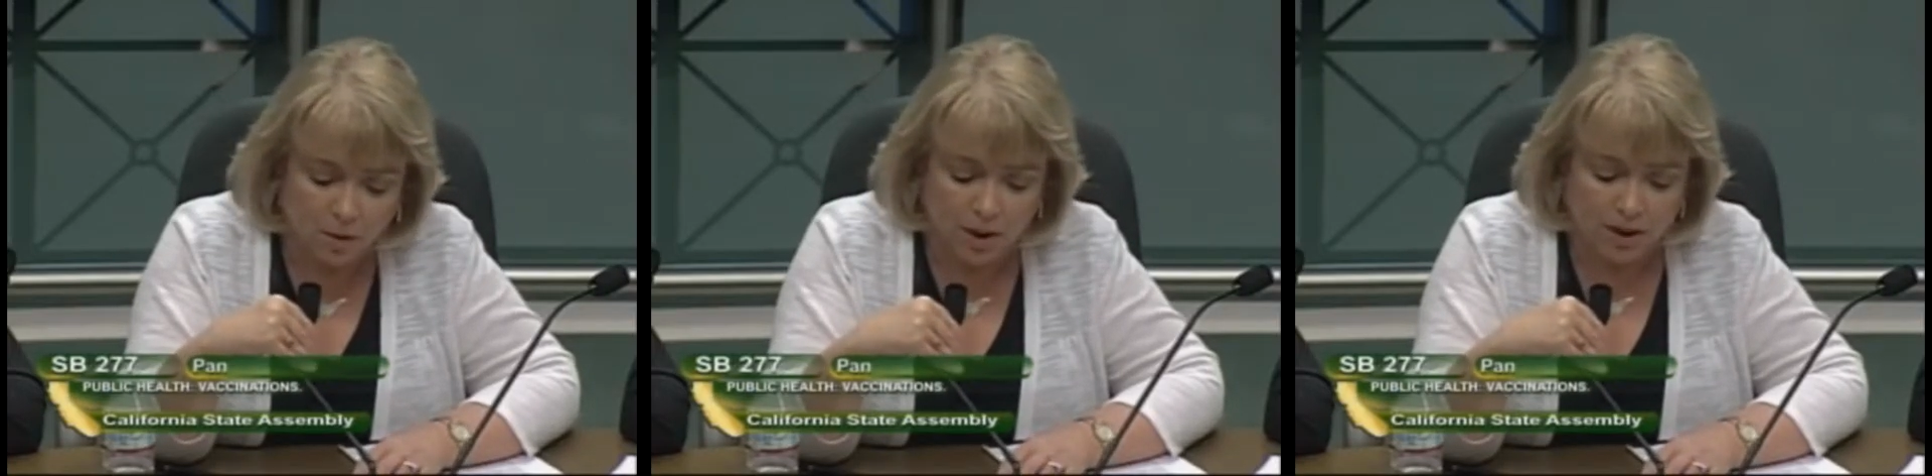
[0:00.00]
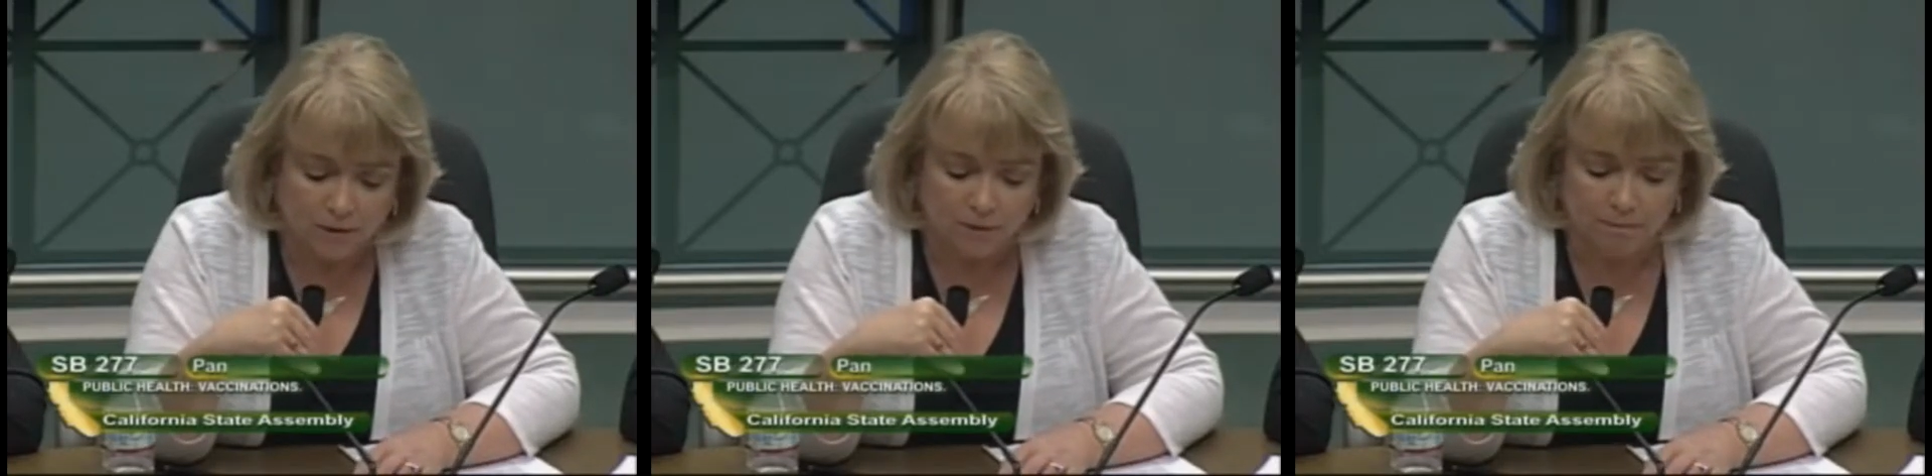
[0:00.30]

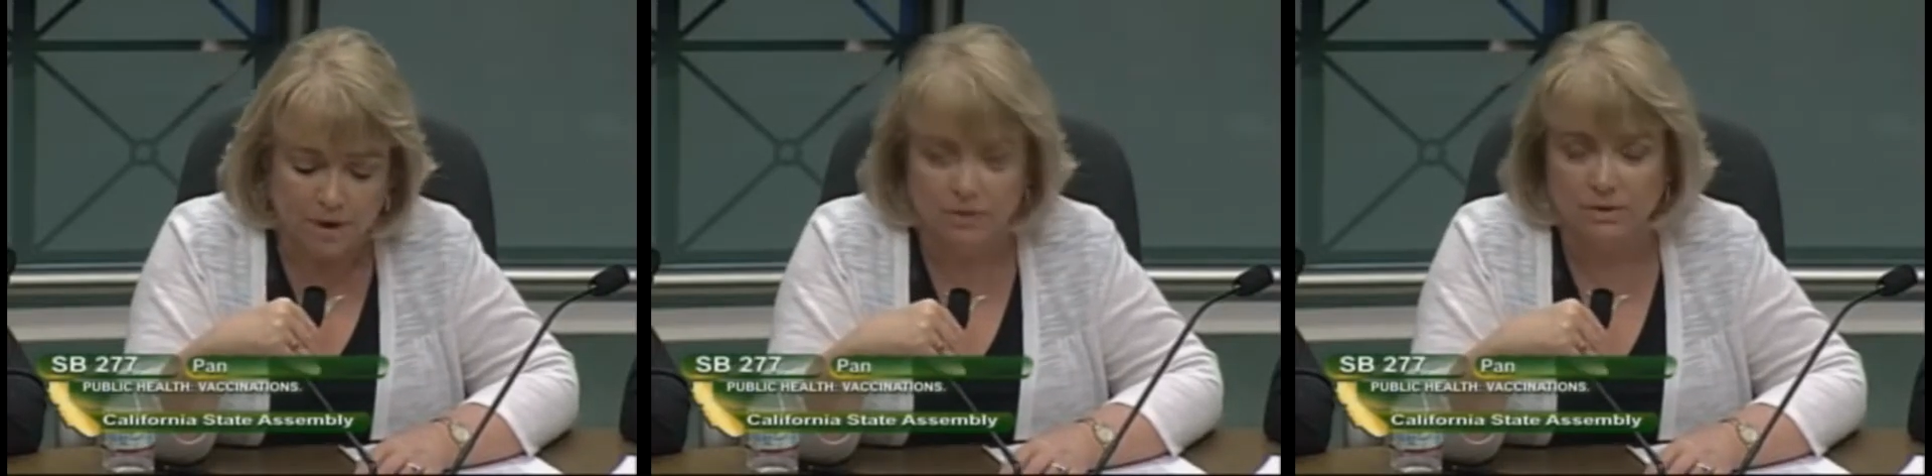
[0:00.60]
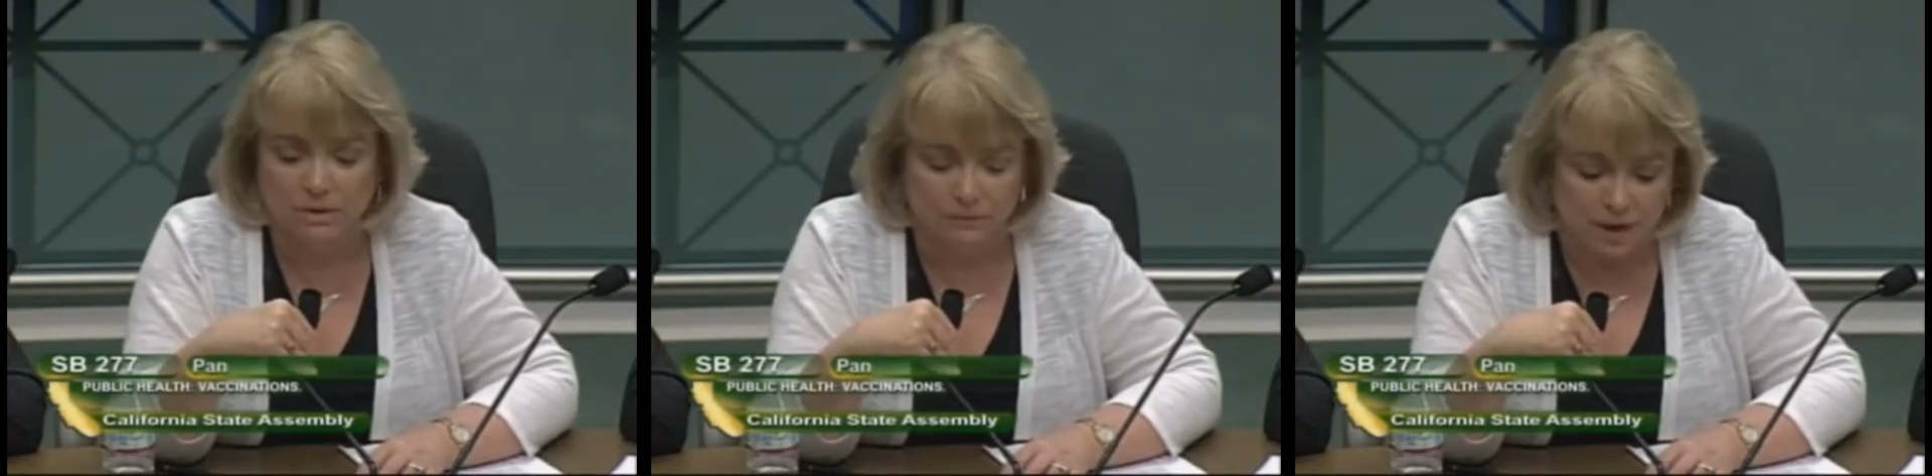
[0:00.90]
away from
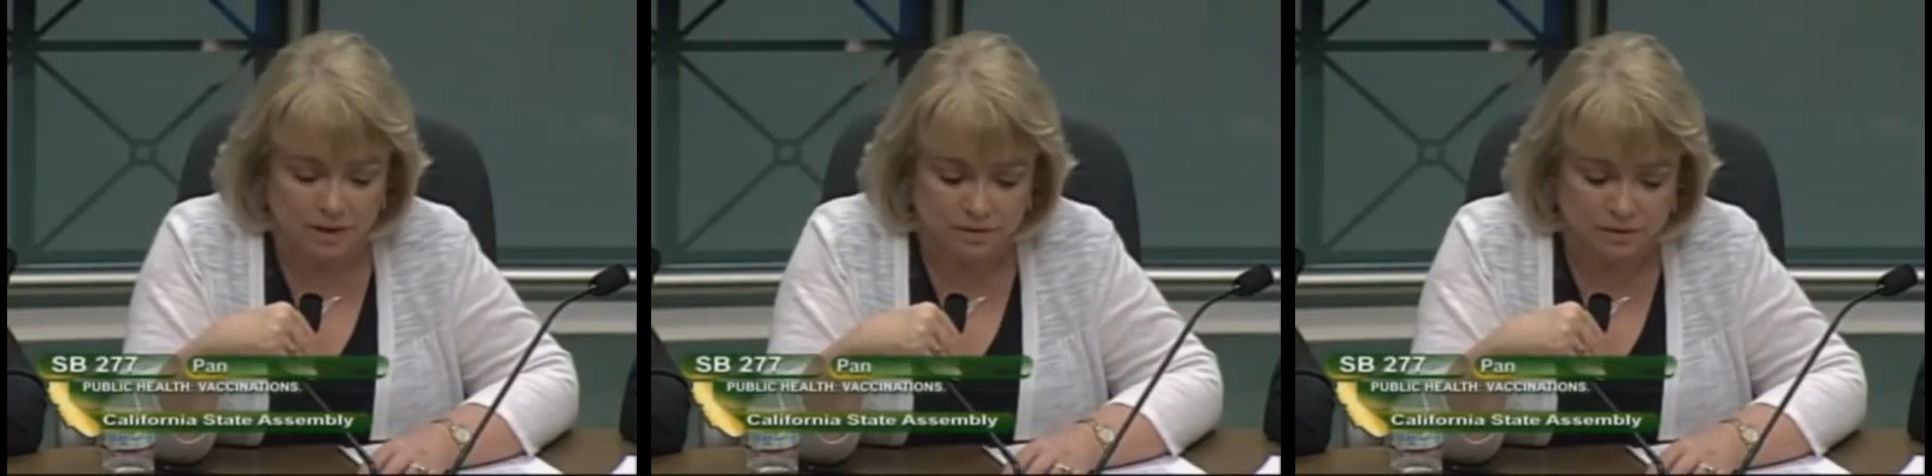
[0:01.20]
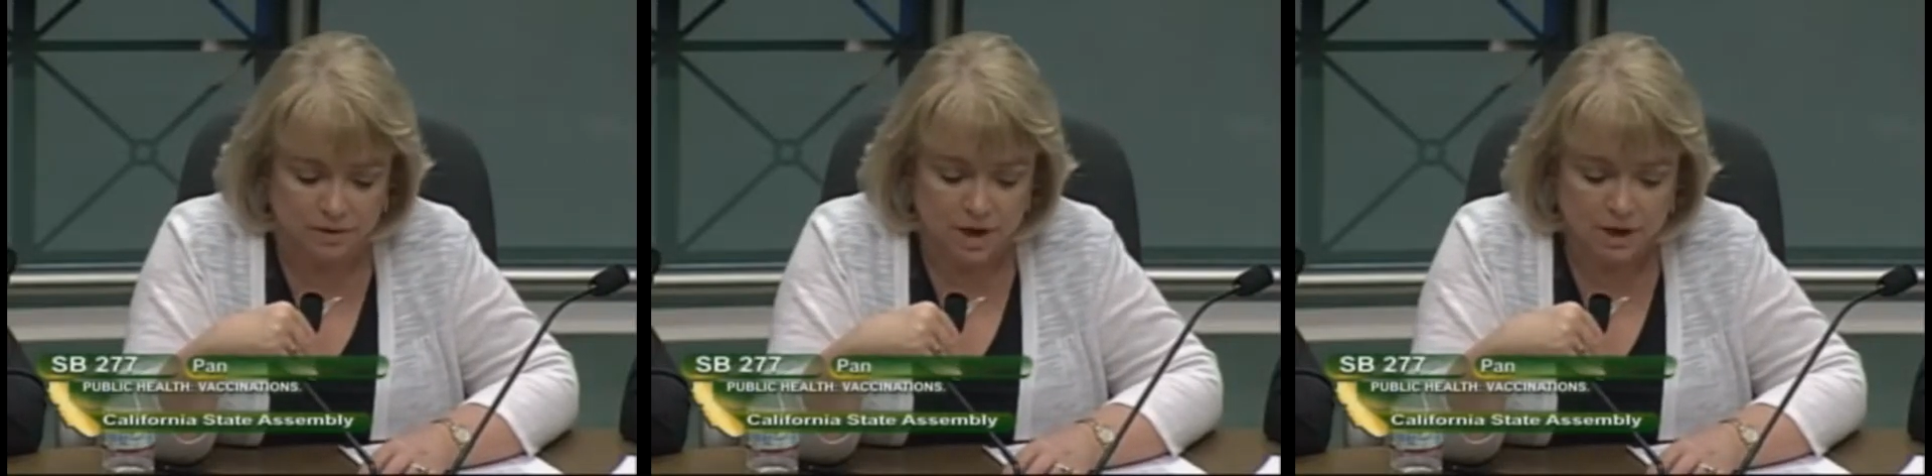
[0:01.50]
mothers and
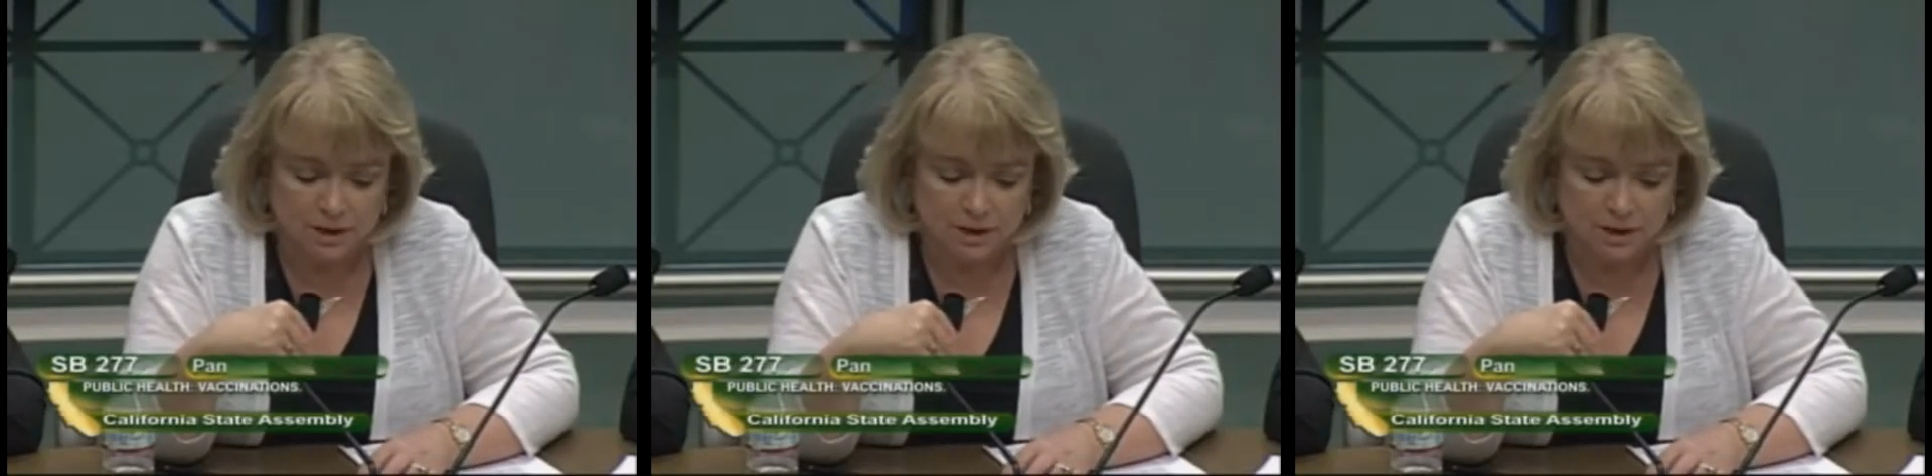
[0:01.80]
fathers